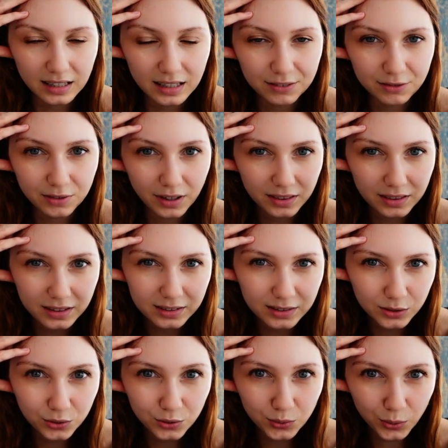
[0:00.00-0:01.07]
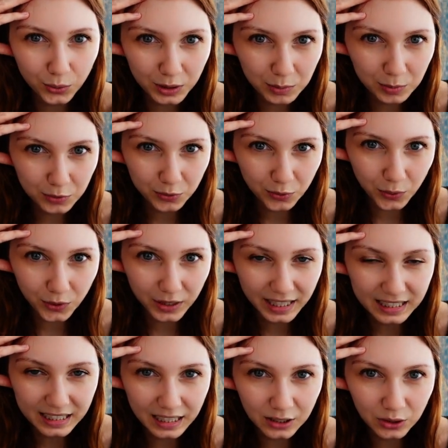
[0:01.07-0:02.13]
I've read this story before
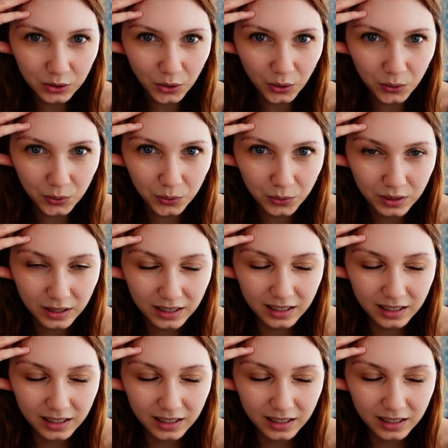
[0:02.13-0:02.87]
and I know